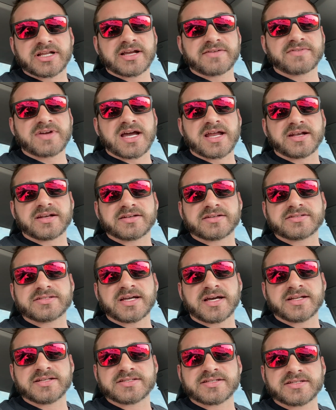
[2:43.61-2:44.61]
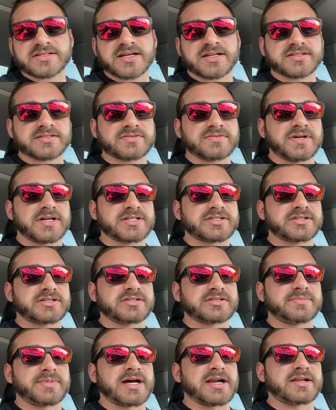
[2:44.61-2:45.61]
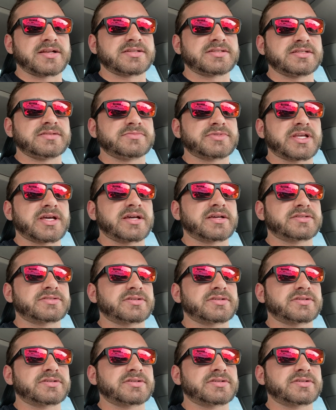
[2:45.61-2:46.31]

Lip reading: I've gotten tons and tons of questions about it seems like.